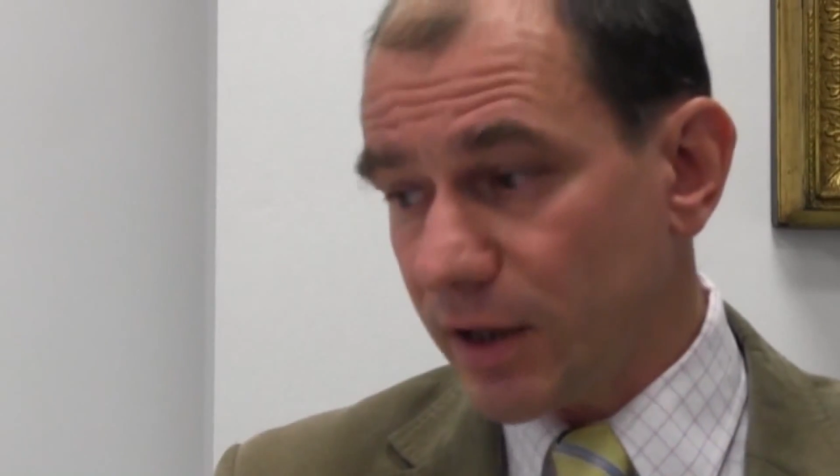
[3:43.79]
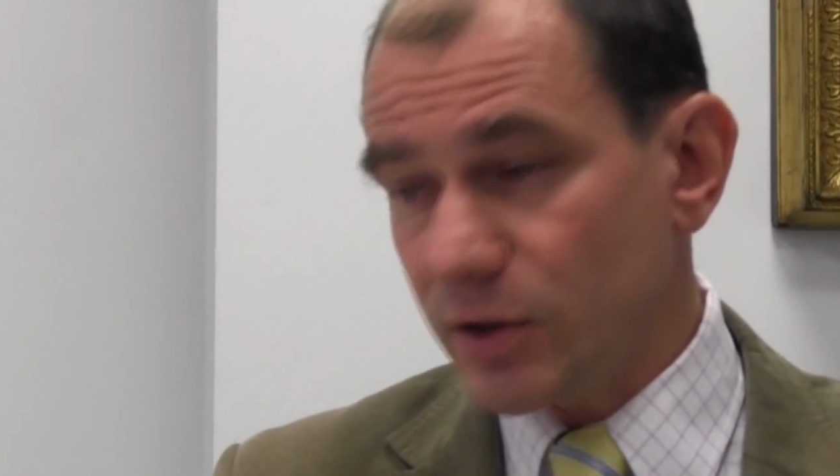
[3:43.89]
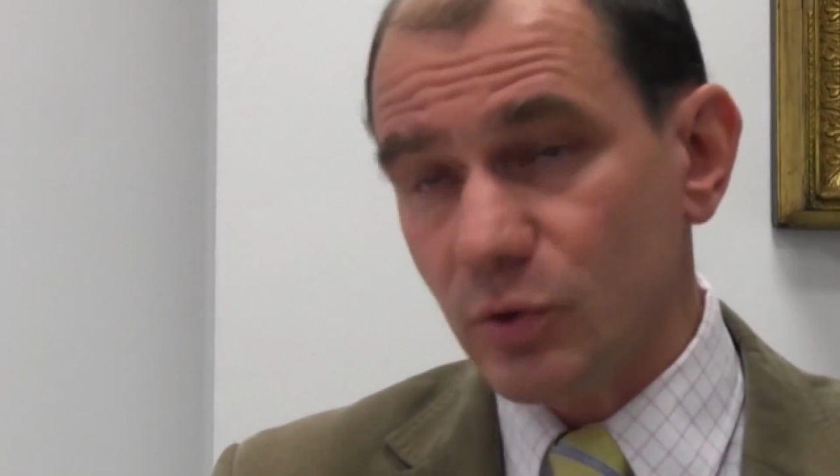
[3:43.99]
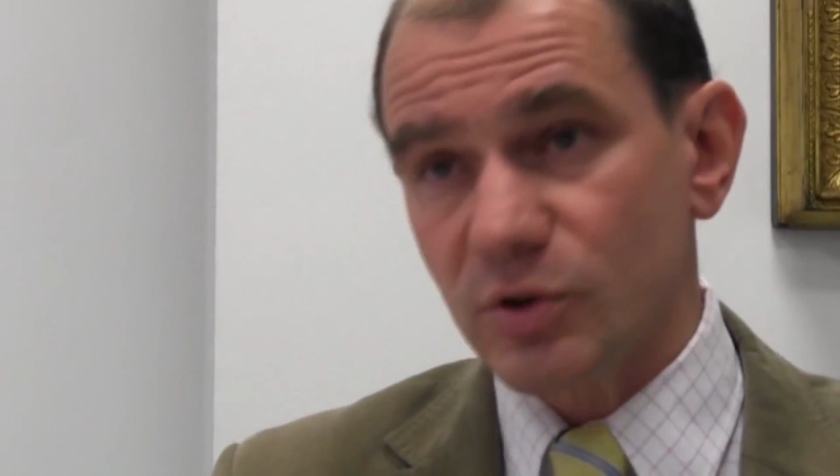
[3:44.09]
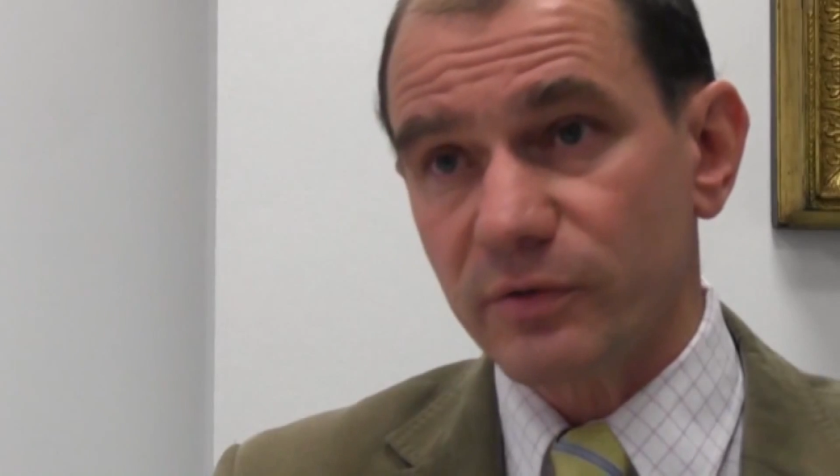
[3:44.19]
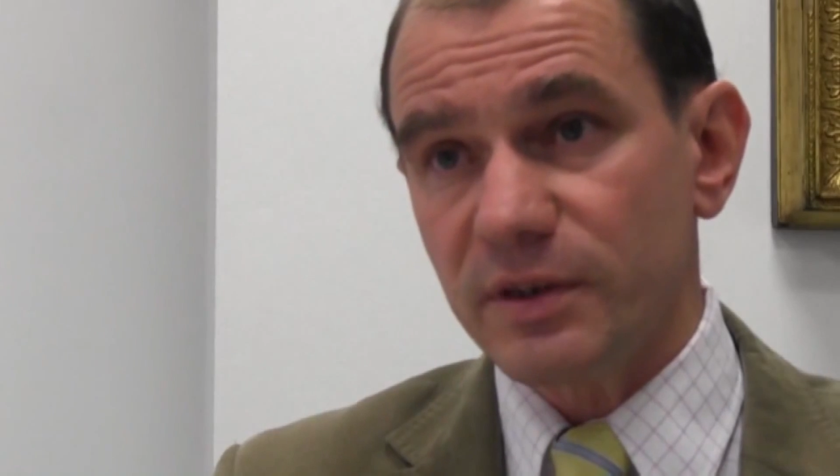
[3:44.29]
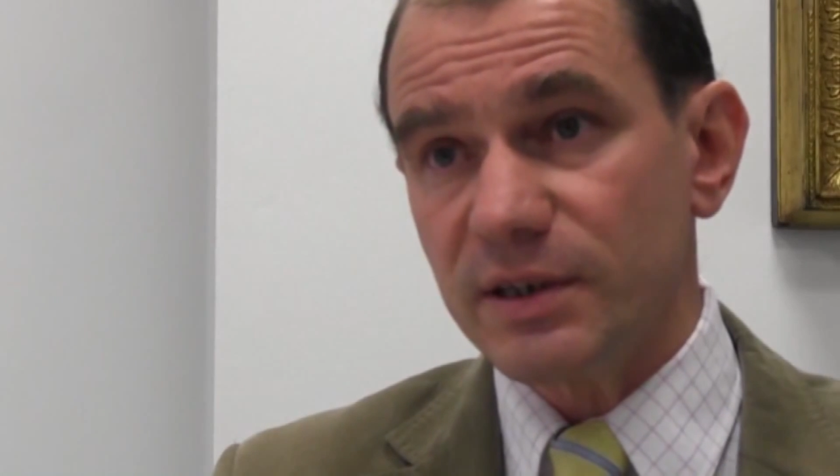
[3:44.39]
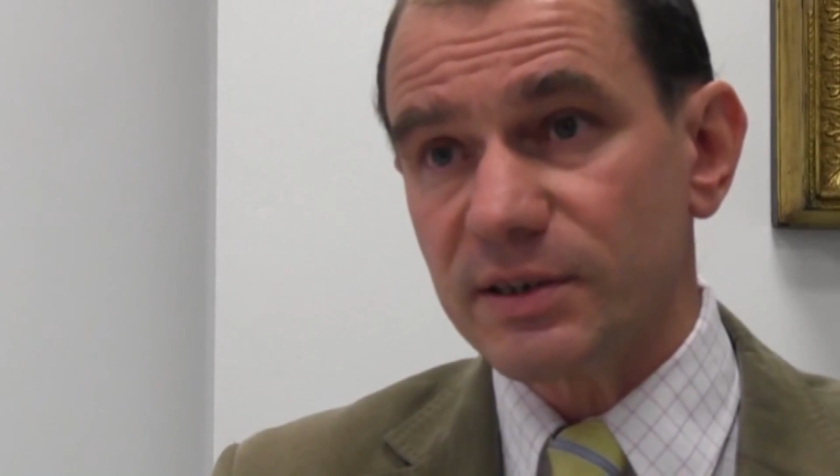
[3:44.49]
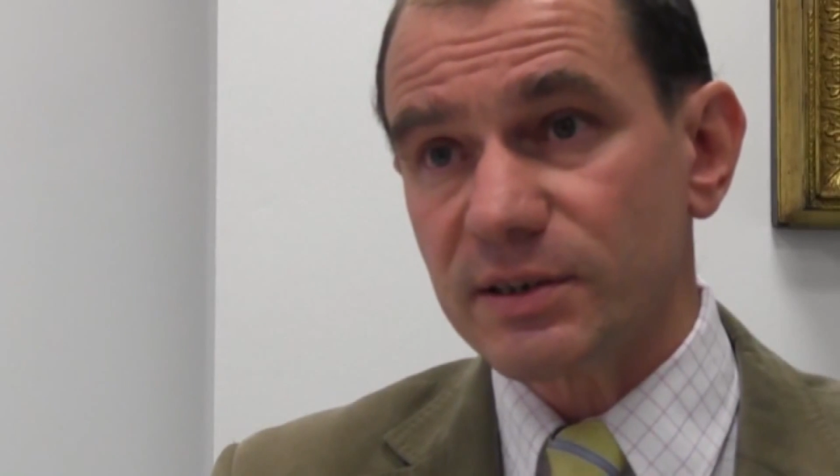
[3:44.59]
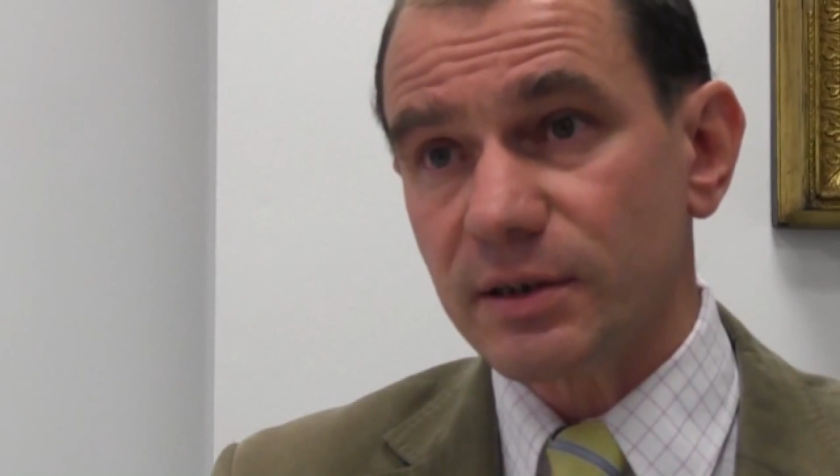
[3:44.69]
and use of
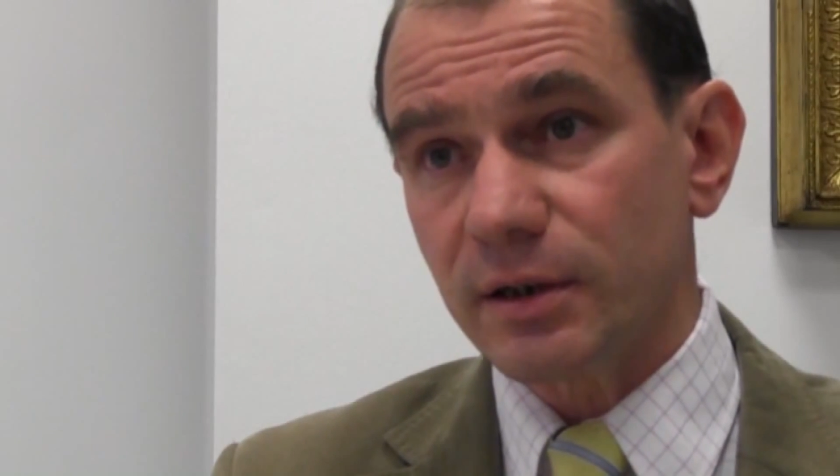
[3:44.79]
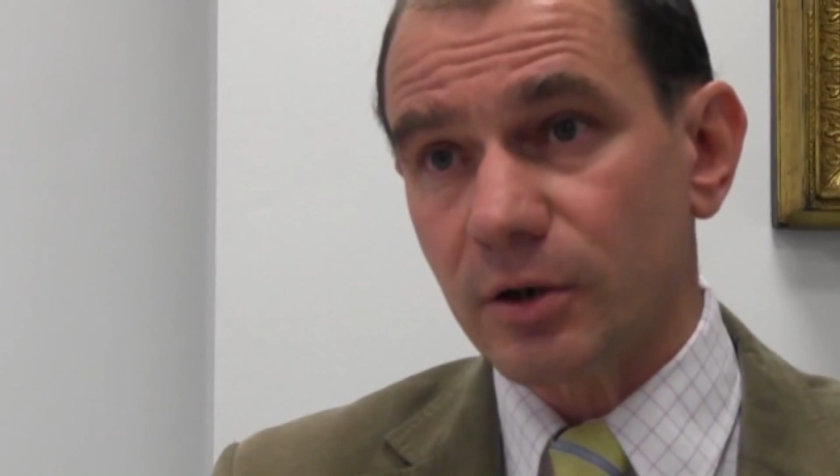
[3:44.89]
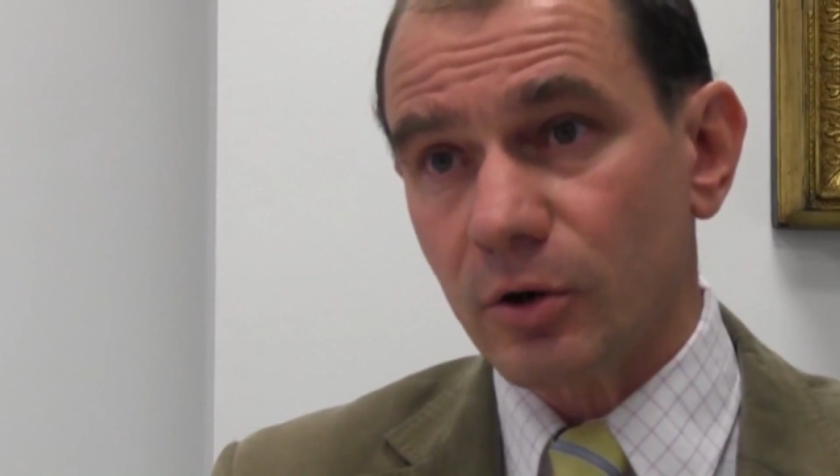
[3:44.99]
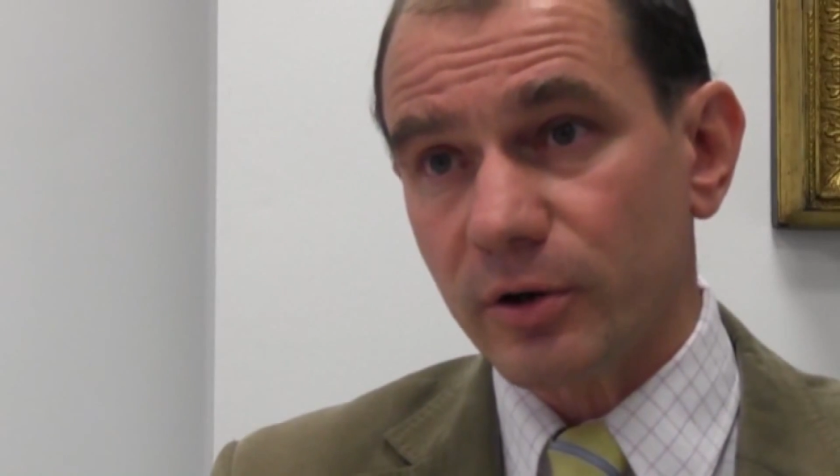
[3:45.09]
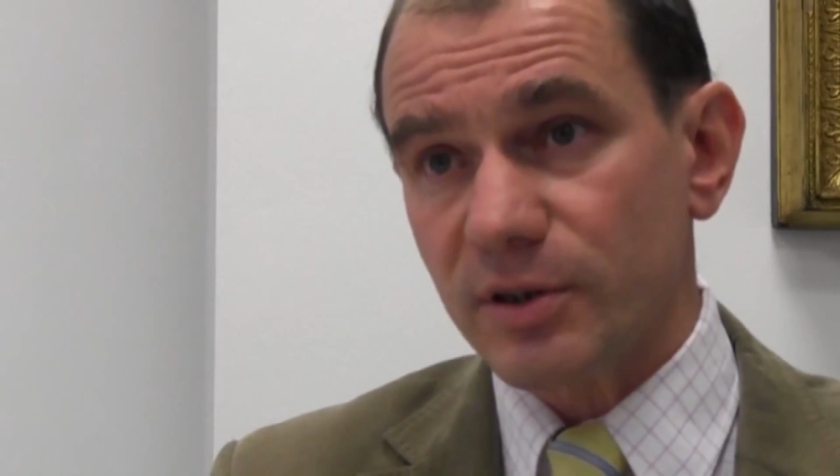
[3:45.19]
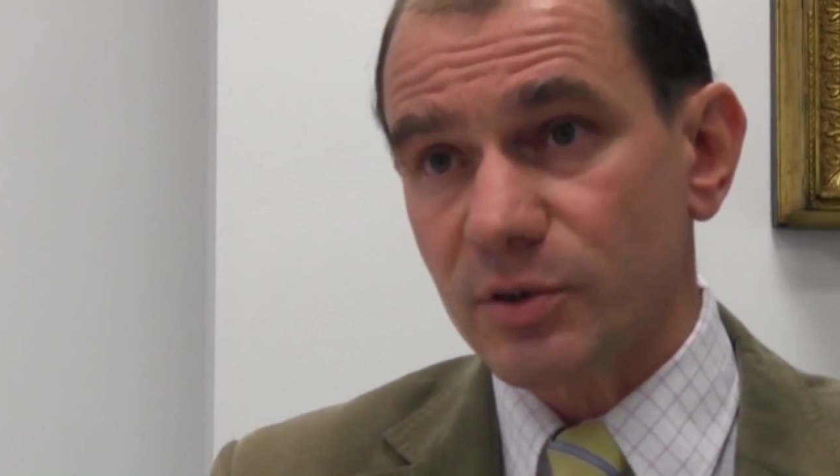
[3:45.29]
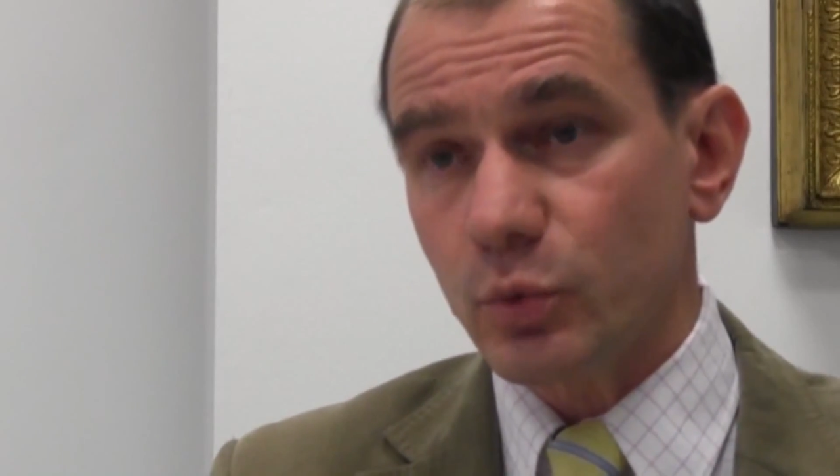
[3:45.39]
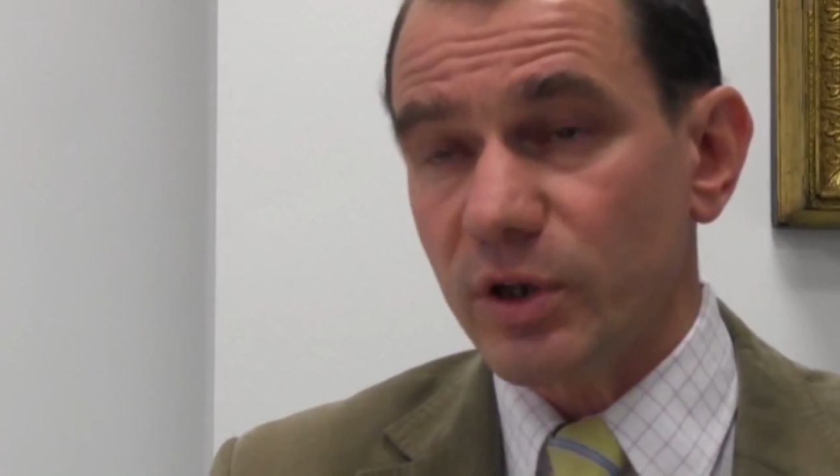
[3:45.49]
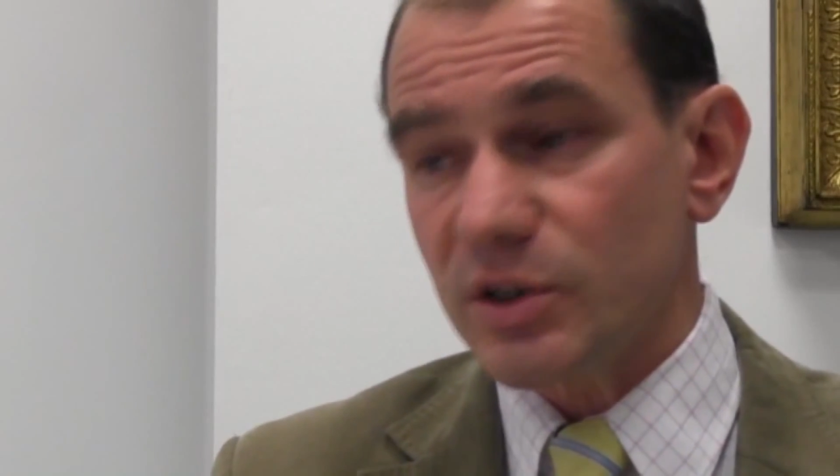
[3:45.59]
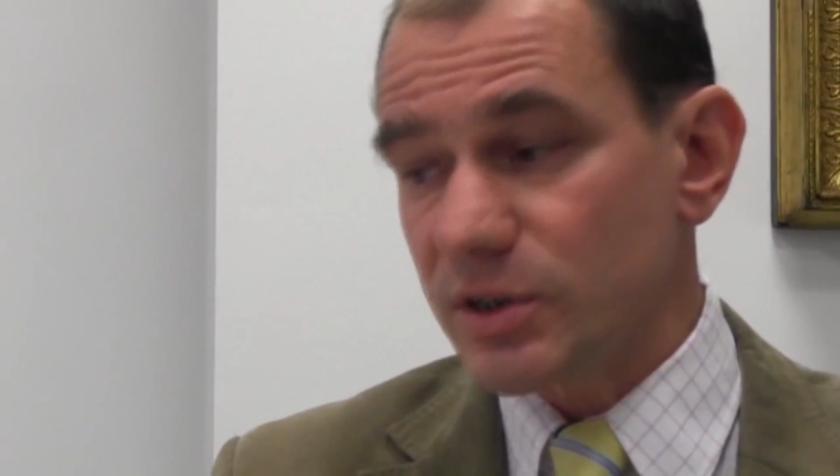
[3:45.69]
these uh, rockets,
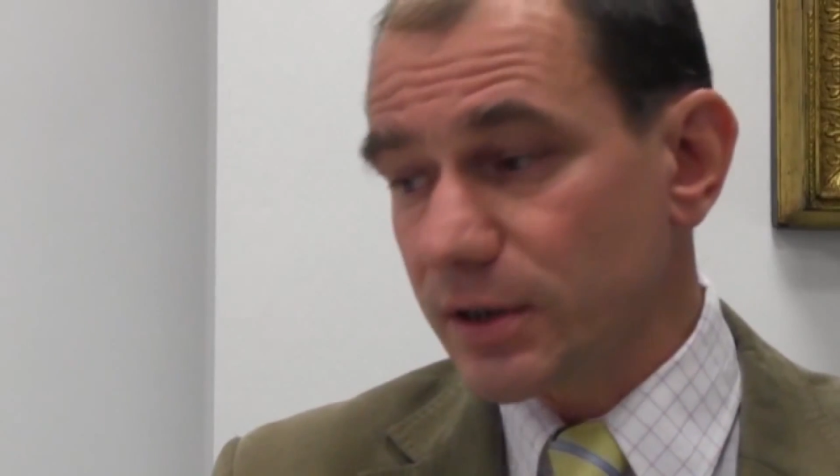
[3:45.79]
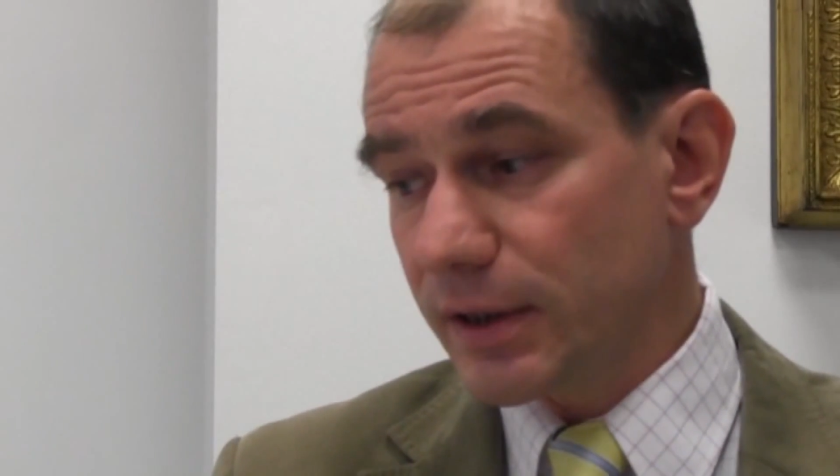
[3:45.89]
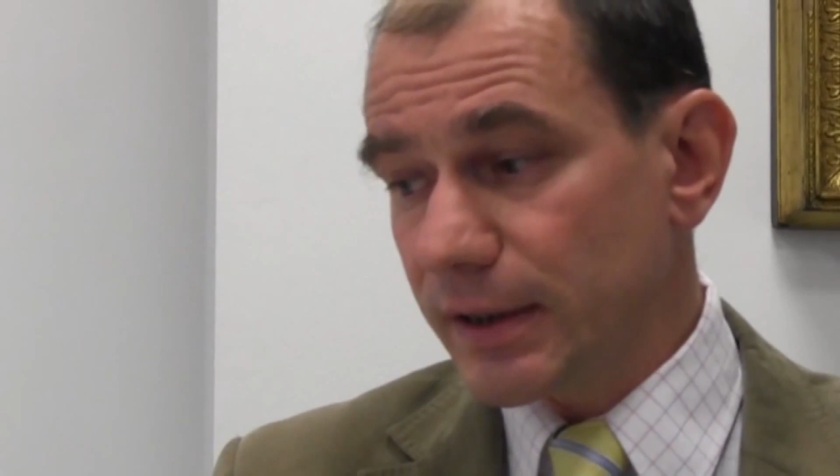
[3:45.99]
which